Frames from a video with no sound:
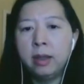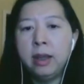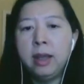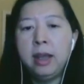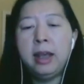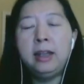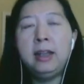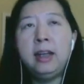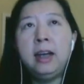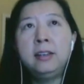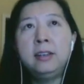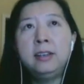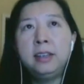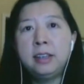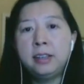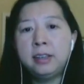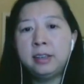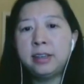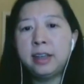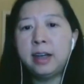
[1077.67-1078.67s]
And on
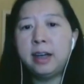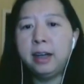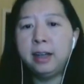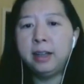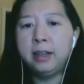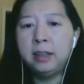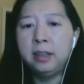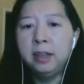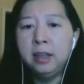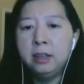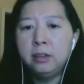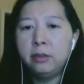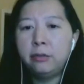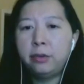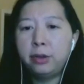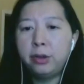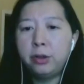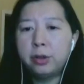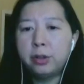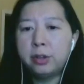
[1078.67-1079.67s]
this side, the
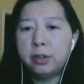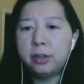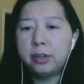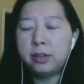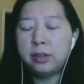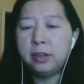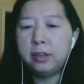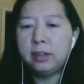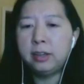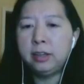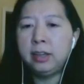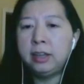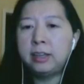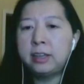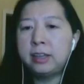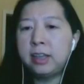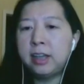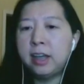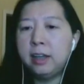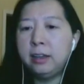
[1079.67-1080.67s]
virtual assistant
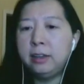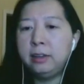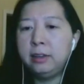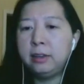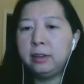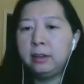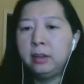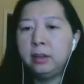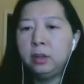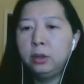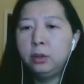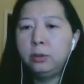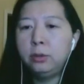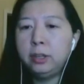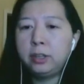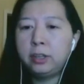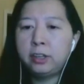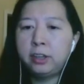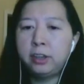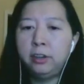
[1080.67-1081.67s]
extends to
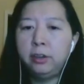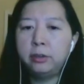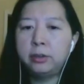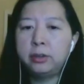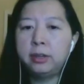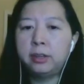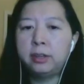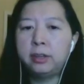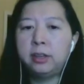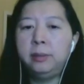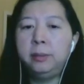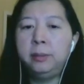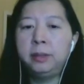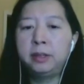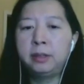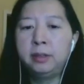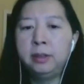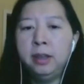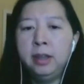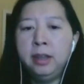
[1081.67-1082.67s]
external
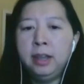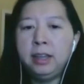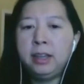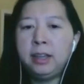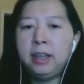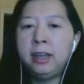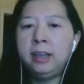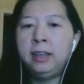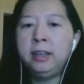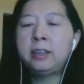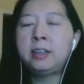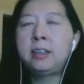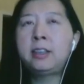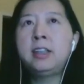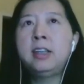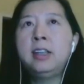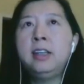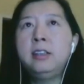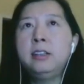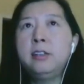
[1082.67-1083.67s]
systems. It can
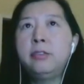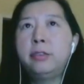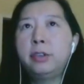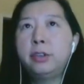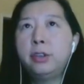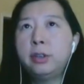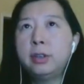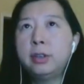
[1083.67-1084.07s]
extend the virtual